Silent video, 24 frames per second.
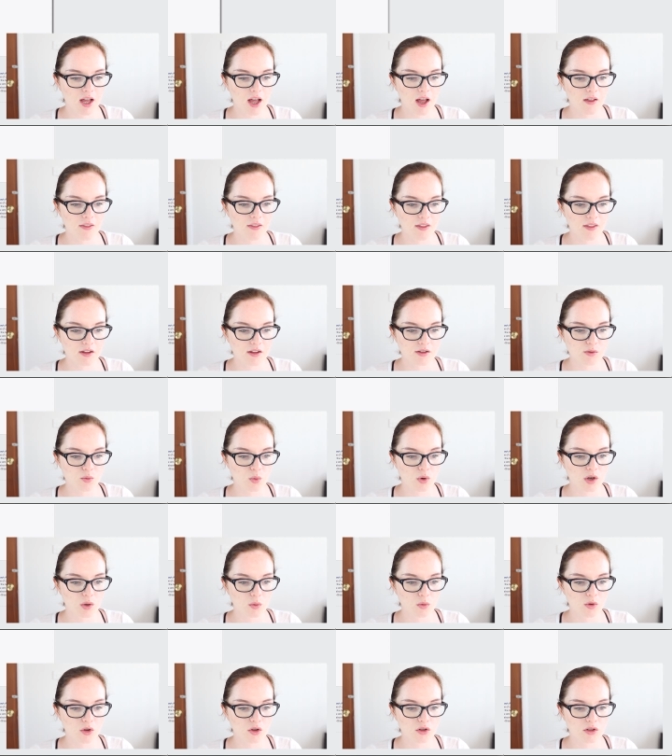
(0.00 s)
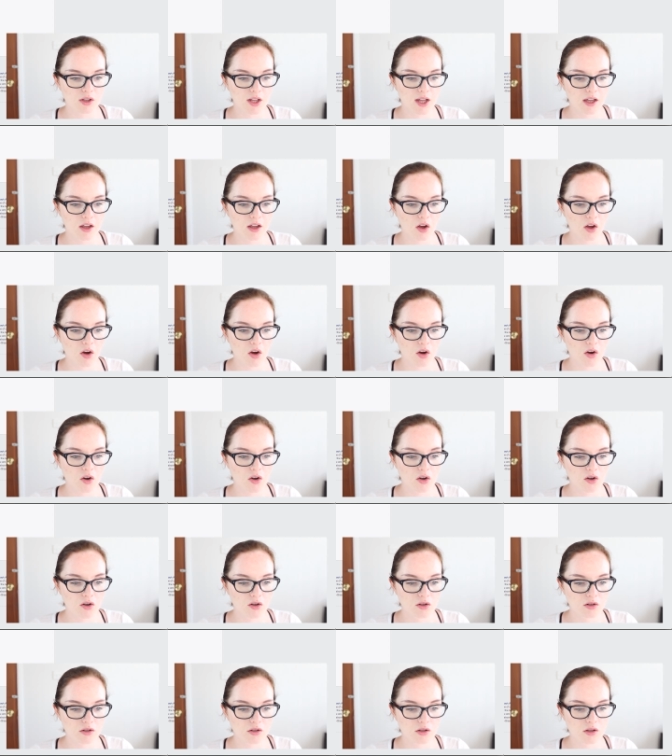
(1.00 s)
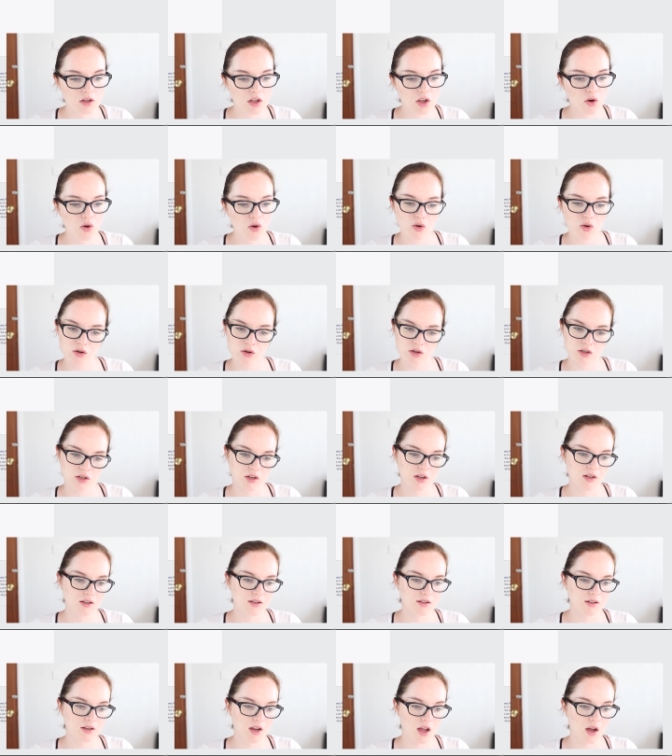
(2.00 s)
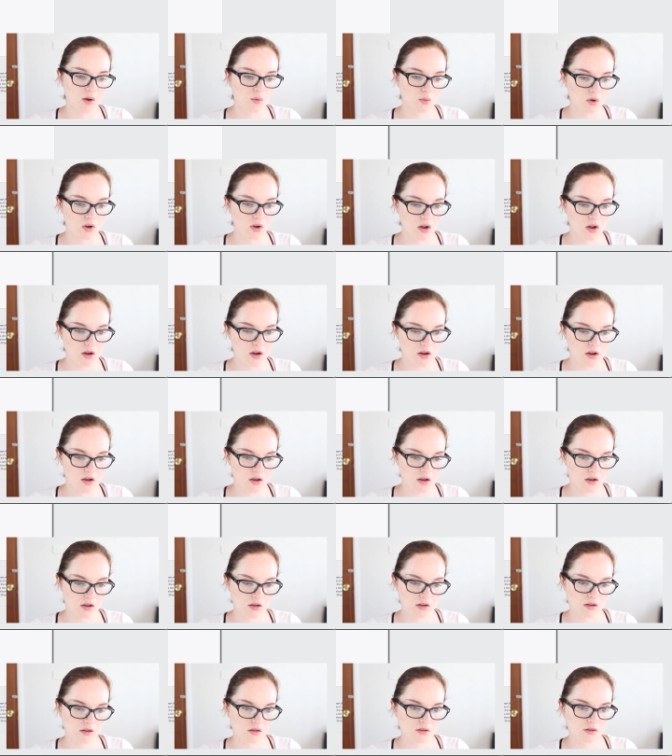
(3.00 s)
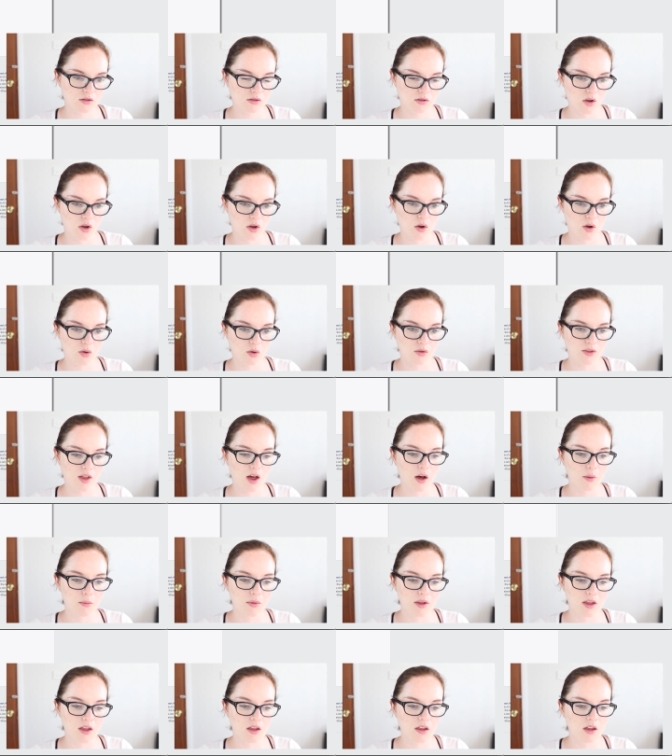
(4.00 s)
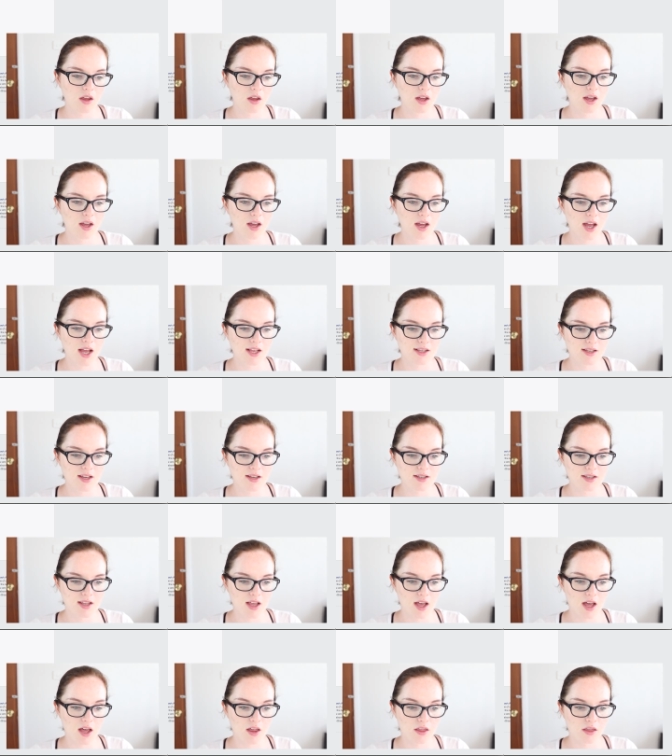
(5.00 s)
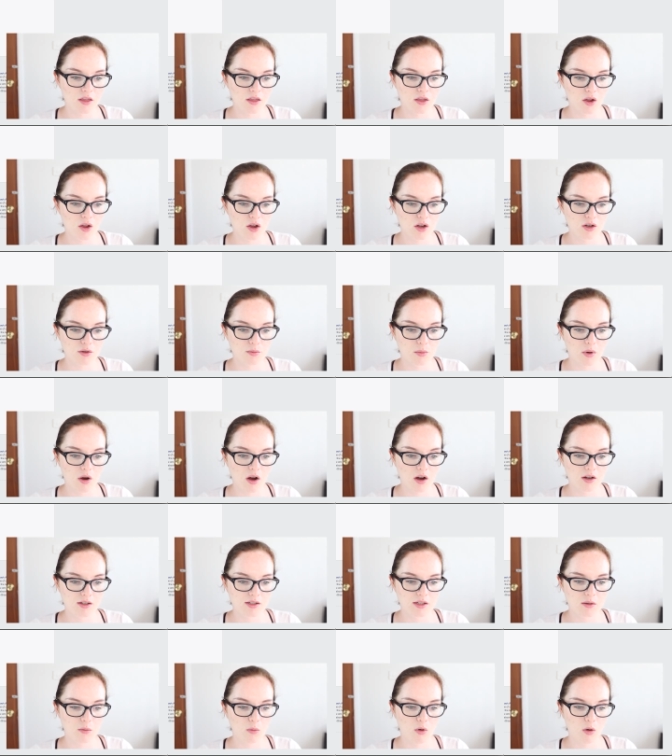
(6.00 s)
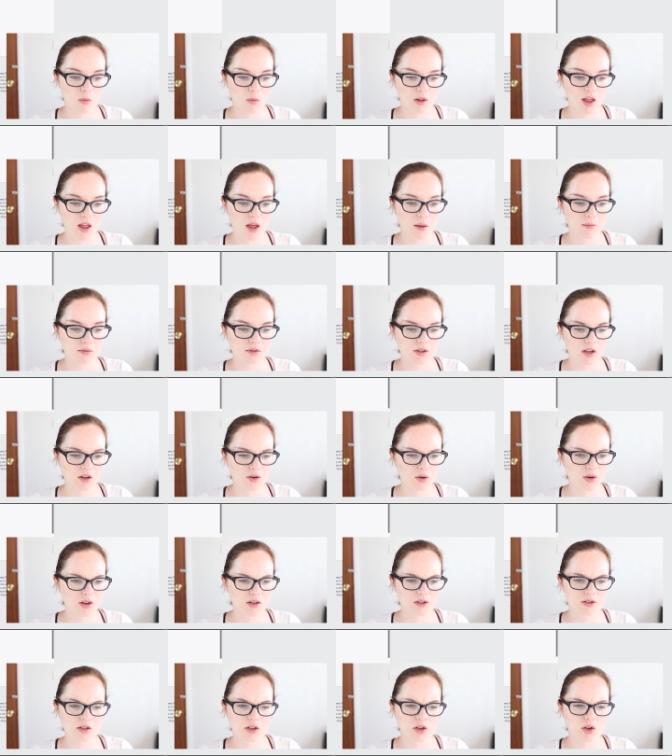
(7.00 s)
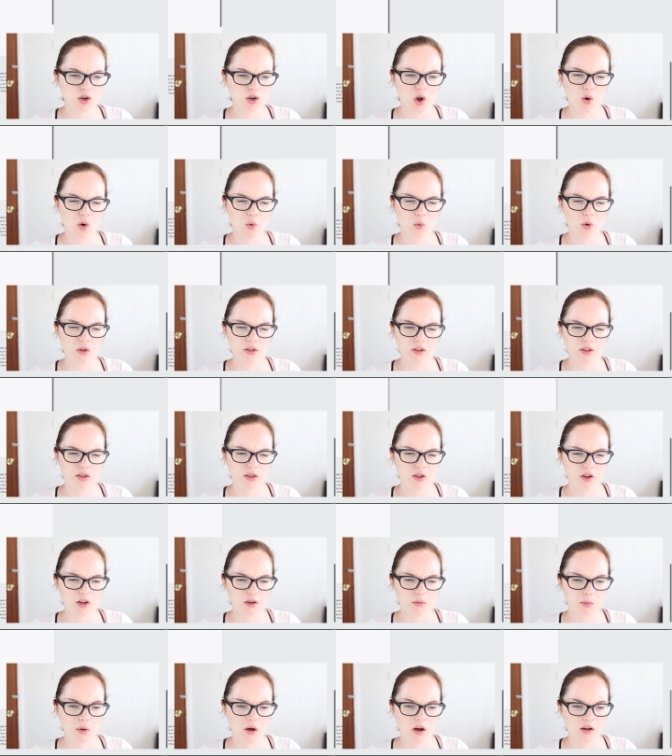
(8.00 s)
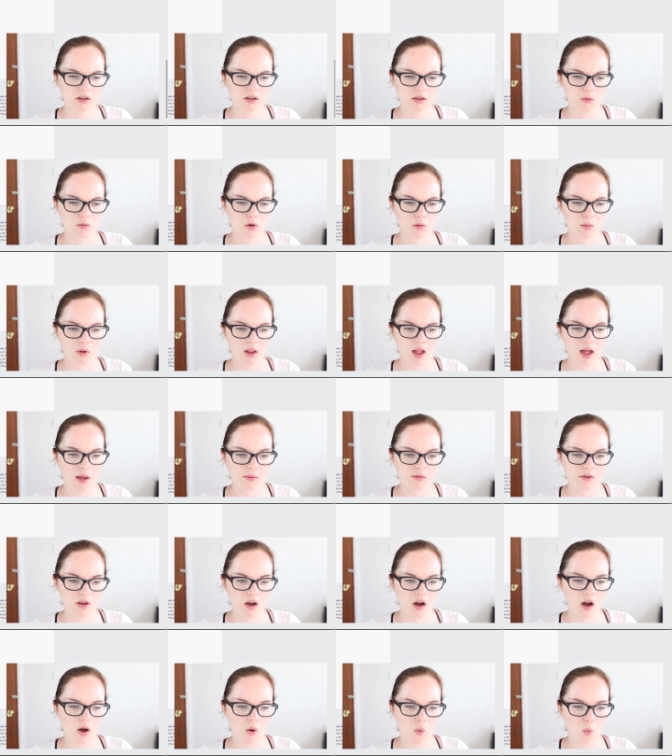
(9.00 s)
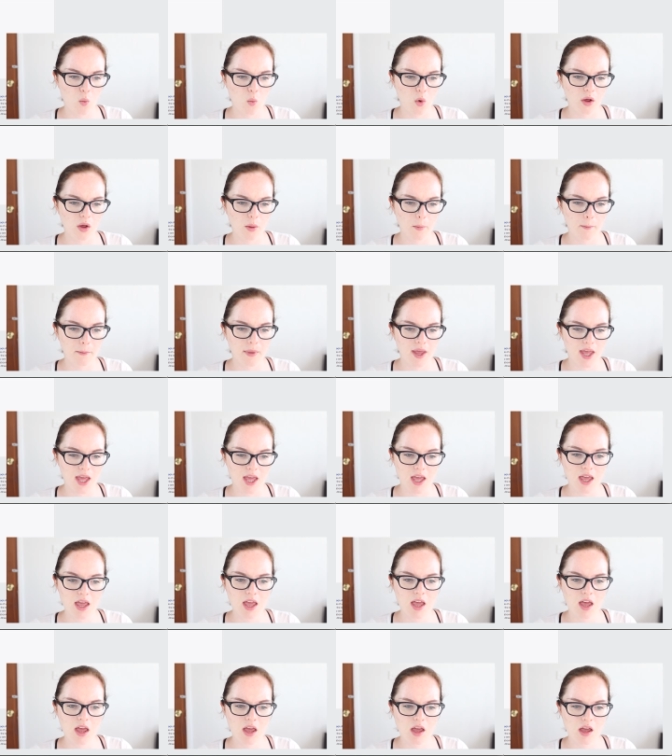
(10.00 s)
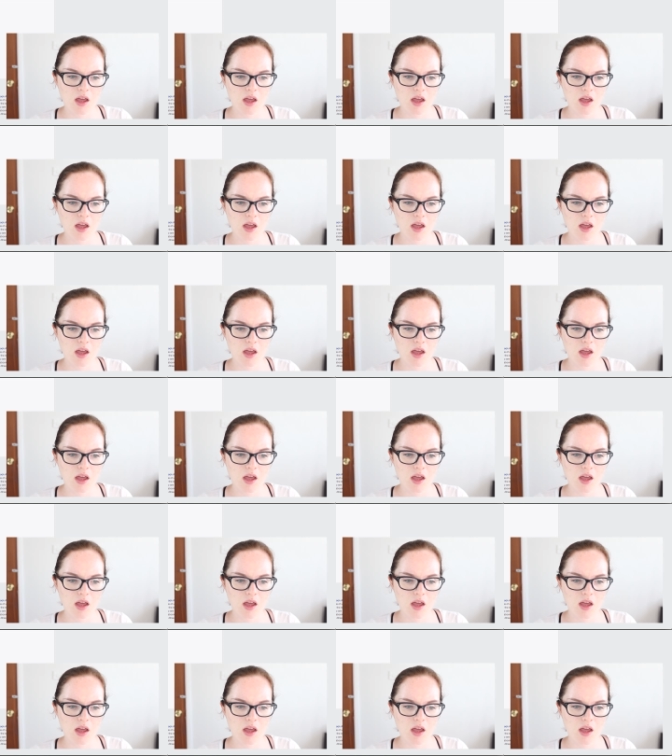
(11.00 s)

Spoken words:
And that's what it will look like on the audience network. So that'll be, it says there third-party mobile apps. I don't actually know what the third-party mobile apps will be,